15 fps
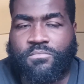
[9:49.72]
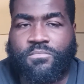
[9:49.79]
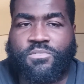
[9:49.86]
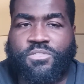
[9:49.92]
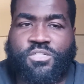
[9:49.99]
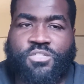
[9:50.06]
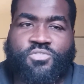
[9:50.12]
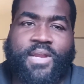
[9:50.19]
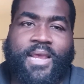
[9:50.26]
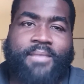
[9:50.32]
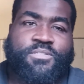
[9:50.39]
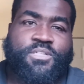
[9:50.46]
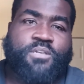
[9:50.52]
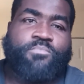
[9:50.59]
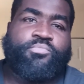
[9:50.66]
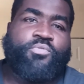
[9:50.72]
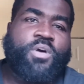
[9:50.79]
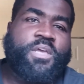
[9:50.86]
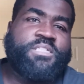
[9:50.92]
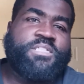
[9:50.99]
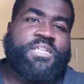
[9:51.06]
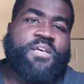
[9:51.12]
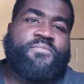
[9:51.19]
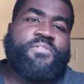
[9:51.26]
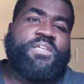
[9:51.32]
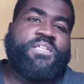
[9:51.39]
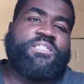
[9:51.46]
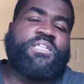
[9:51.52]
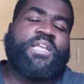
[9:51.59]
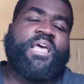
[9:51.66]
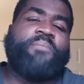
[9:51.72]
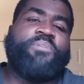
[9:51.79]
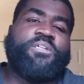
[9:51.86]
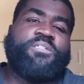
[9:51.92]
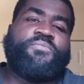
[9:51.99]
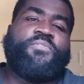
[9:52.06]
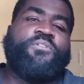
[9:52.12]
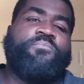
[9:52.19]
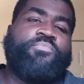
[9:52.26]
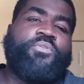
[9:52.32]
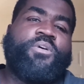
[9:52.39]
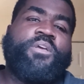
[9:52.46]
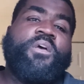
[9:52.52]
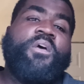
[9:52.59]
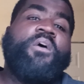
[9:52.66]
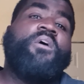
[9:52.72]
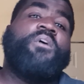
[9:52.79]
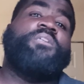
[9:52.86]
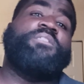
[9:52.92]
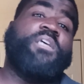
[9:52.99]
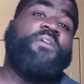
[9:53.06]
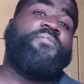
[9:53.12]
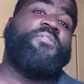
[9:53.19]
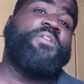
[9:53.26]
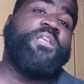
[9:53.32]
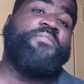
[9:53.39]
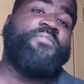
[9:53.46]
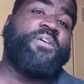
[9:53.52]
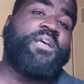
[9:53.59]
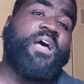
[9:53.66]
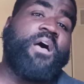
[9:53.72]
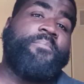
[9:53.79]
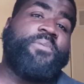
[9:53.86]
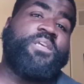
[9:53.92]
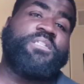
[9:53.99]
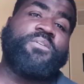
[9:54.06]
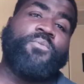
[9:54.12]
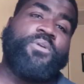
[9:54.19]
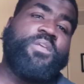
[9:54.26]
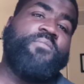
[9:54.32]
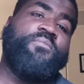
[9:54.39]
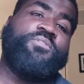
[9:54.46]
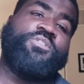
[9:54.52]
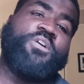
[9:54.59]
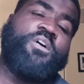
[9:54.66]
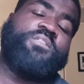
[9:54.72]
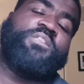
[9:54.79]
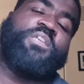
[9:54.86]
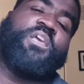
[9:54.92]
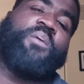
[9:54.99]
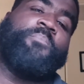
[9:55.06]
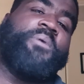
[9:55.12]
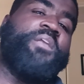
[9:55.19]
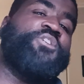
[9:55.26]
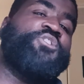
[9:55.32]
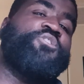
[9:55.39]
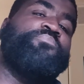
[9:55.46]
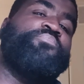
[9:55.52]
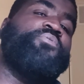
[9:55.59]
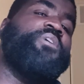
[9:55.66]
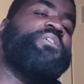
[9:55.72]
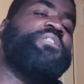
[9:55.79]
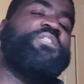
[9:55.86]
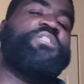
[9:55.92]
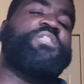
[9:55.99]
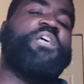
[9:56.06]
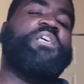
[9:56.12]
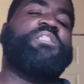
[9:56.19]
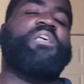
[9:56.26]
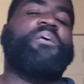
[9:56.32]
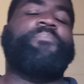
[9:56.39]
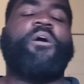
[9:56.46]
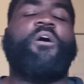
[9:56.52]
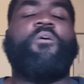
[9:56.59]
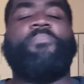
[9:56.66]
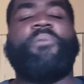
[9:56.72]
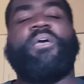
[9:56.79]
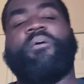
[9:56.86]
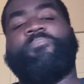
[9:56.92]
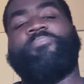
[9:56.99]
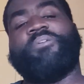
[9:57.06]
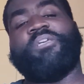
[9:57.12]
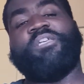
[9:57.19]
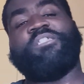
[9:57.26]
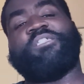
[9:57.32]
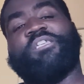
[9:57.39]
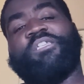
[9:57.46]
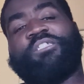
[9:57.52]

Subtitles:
subscribe to your boy and definitely hit the like button for your boy. Definitely leave a comment because I want to hear what y'all think, man. It's your boy D Chase. I'm out, man. Peace and